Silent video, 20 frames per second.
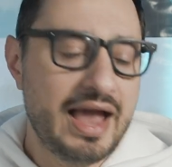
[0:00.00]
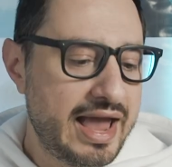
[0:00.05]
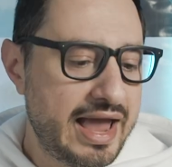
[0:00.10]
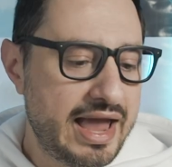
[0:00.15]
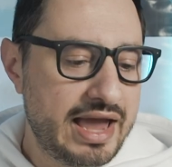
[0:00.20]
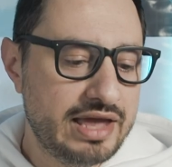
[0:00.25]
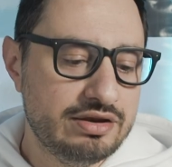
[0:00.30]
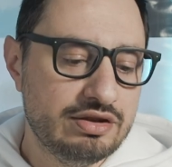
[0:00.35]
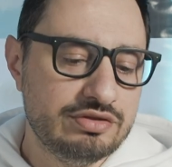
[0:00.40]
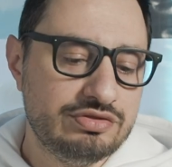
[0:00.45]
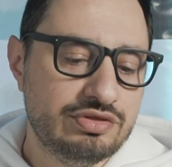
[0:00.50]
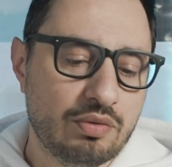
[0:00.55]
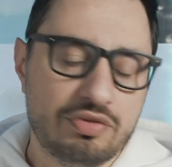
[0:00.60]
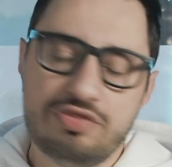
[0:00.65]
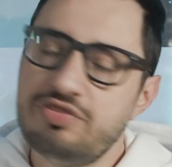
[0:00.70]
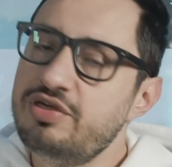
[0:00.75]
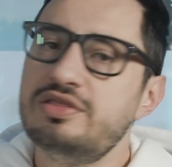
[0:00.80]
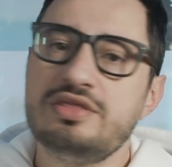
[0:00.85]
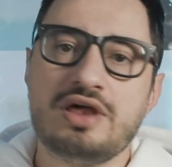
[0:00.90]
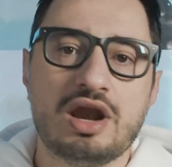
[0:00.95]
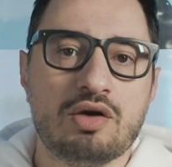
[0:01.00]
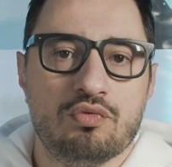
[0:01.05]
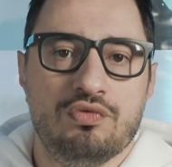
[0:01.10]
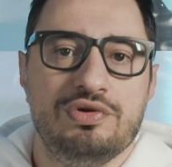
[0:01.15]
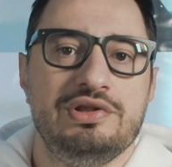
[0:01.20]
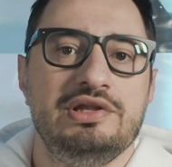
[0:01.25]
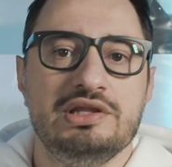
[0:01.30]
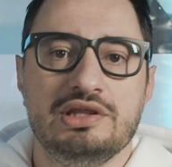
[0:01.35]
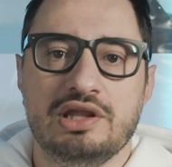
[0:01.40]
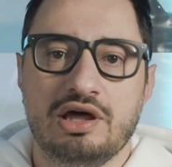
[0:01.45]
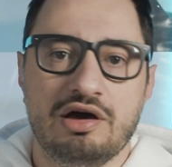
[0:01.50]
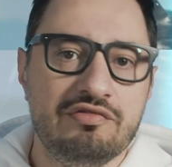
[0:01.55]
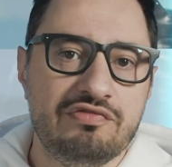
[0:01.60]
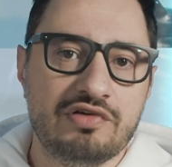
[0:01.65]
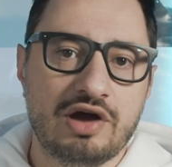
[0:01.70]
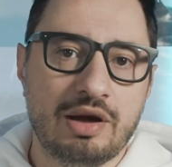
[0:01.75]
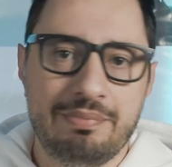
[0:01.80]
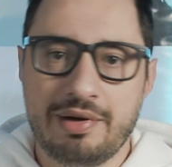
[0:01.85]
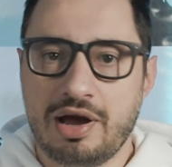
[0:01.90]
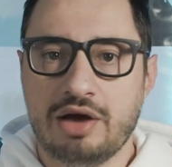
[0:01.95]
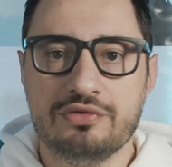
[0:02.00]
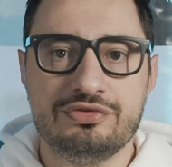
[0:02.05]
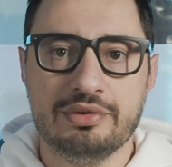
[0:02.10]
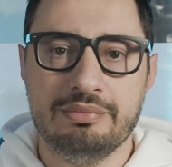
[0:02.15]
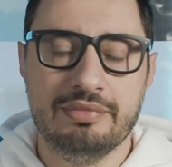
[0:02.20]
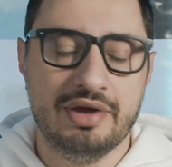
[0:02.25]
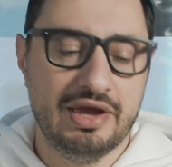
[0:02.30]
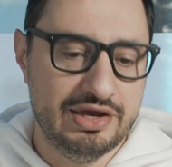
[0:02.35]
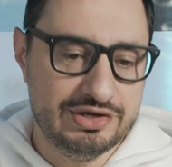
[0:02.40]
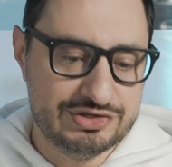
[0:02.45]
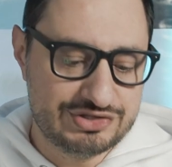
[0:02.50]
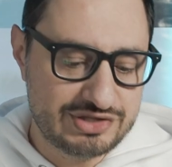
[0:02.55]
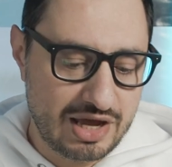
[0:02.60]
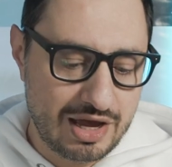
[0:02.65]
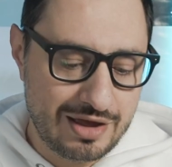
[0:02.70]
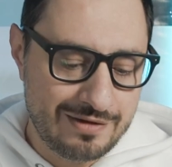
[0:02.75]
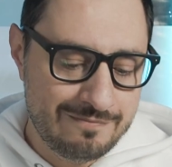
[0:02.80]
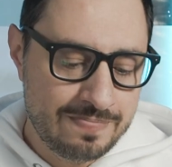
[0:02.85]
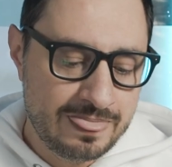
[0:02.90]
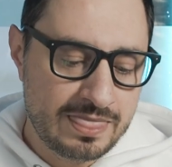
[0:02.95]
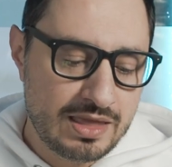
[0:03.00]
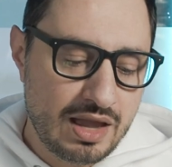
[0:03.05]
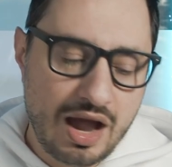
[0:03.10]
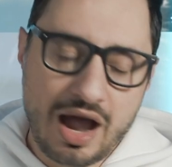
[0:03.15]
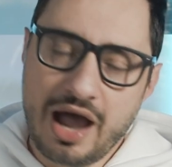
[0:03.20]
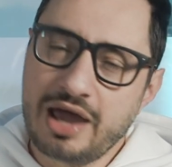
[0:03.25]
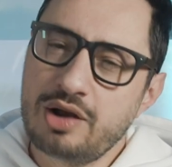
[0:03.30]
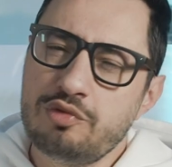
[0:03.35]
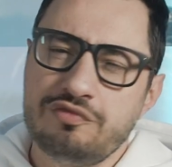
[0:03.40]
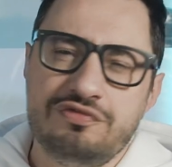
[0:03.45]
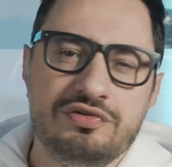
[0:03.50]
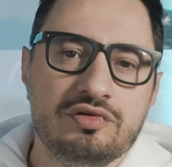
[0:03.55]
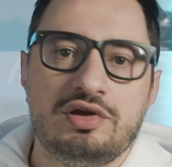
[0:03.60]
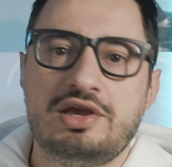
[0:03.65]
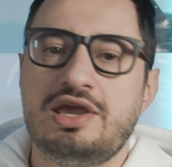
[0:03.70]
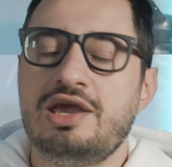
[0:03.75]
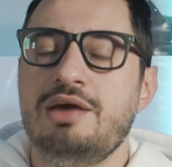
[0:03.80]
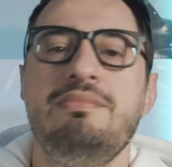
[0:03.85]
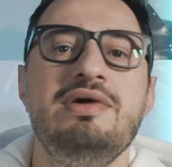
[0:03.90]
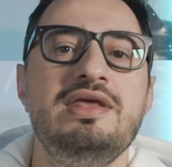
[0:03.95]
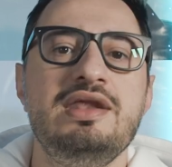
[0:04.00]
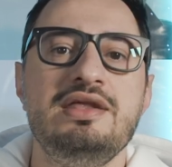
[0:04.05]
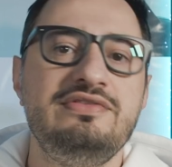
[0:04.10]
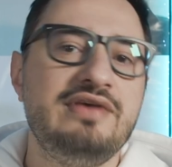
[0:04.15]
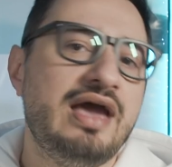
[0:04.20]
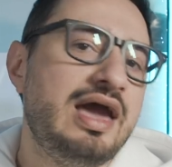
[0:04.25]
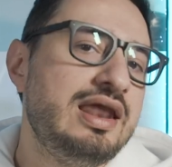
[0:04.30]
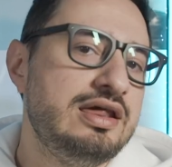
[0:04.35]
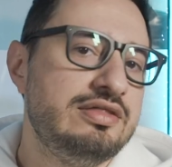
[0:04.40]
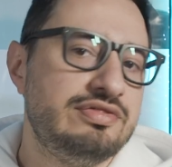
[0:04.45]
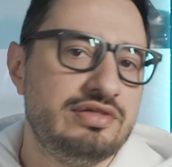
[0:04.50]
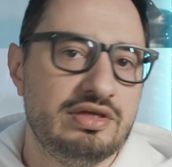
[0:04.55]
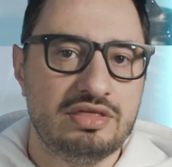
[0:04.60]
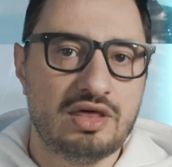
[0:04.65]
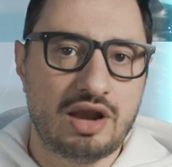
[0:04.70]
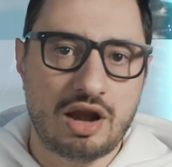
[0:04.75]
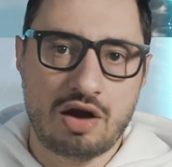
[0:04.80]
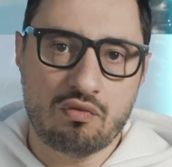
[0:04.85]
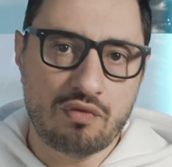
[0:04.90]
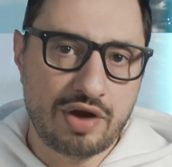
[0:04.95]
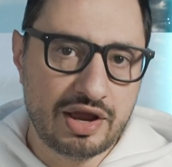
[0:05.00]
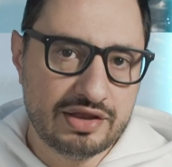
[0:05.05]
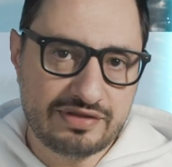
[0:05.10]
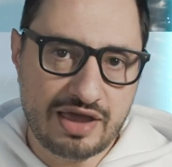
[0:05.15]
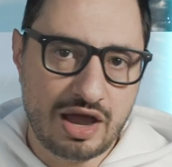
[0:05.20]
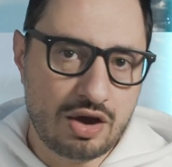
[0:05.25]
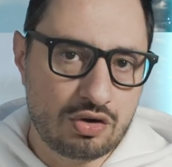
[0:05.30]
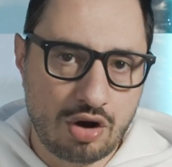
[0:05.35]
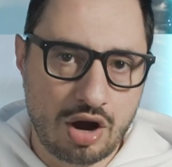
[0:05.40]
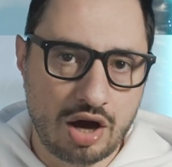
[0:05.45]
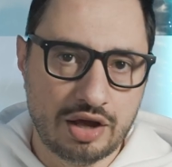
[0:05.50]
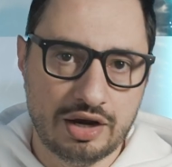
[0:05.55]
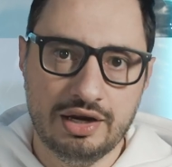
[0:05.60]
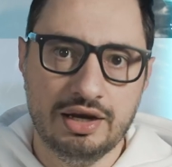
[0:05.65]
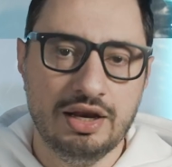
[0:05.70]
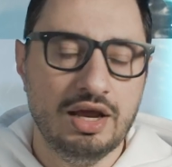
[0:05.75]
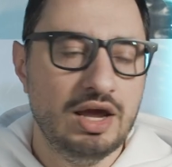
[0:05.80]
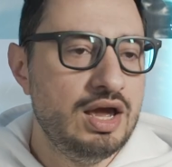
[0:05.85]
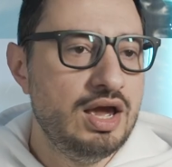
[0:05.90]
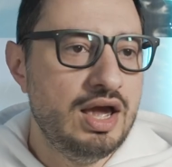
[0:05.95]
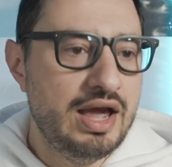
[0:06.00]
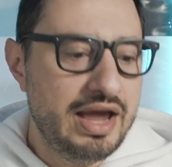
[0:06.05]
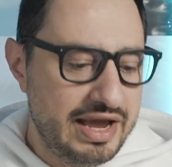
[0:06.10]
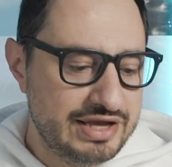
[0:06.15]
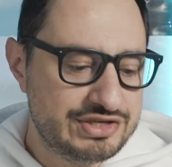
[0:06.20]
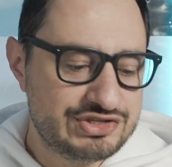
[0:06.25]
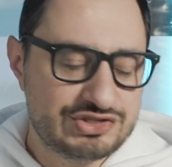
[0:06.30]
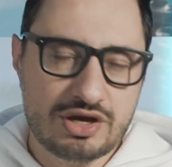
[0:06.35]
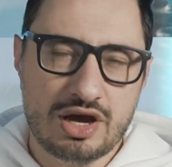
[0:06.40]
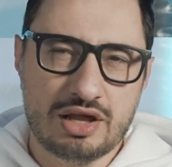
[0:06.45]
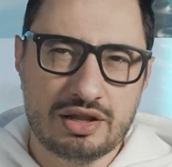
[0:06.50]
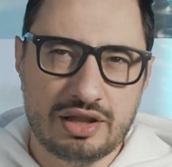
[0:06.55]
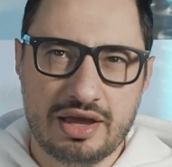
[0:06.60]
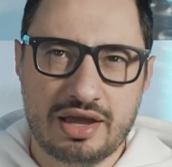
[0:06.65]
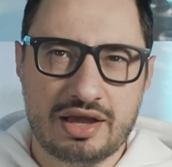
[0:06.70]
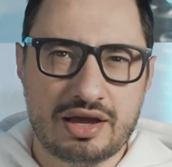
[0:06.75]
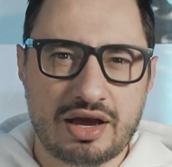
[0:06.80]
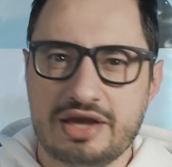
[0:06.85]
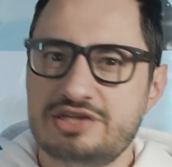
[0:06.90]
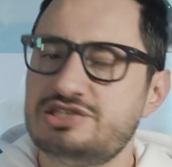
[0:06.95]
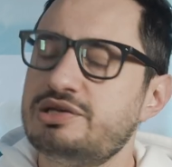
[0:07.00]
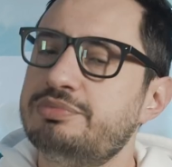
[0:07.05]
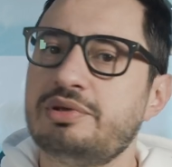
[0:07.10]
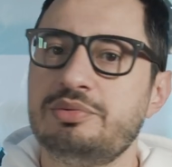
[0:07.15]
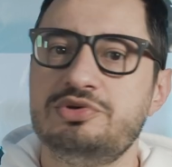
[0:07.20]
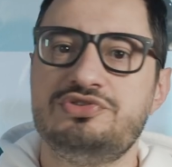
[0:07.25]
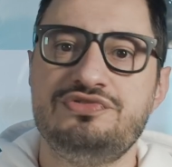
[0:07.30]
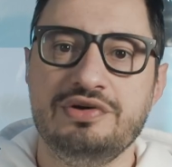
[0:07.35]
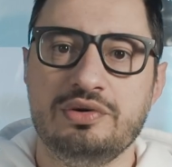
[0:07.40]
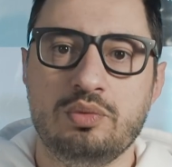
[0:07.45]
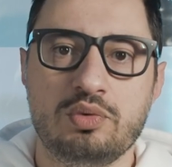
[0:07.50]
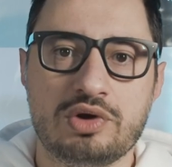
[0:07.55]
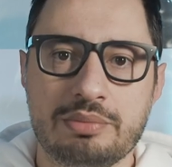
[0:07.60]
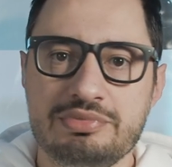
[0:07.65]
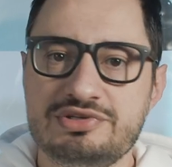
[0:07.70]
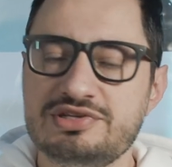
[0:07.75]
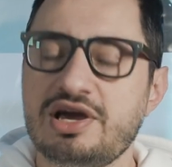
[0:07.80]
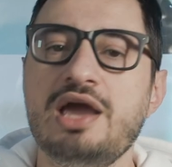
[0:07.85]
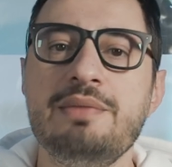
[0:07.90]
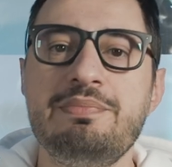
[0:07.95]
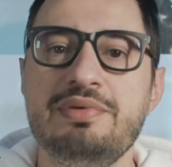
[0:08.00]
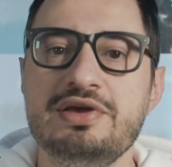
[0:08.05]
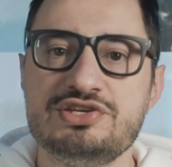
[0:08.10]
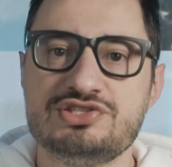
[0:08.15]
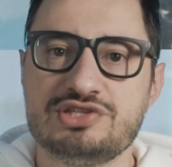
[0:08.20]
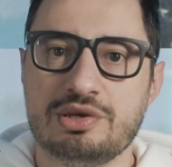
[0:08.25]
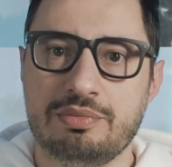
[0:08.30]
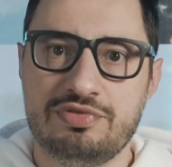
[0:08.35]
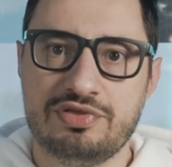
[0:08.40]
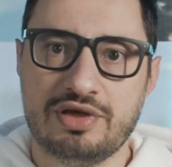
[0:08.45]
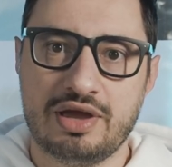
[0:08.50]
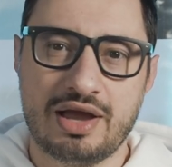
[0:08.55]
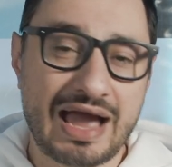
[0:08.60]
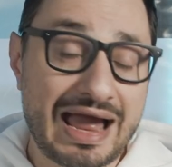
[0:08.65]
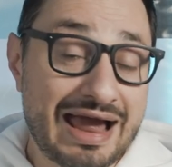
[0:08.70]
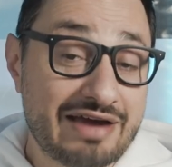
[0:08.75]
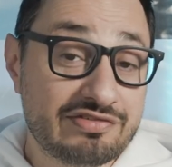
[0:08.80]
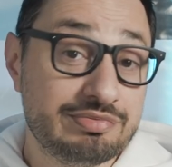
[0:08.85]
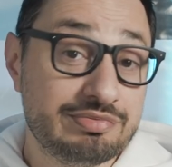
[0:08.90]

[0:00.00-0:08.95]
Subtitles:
And the thing that I really love about them is that I don't feel committed to anything that I write down on it. It's not like I sometimes feel when I'm typing something, I have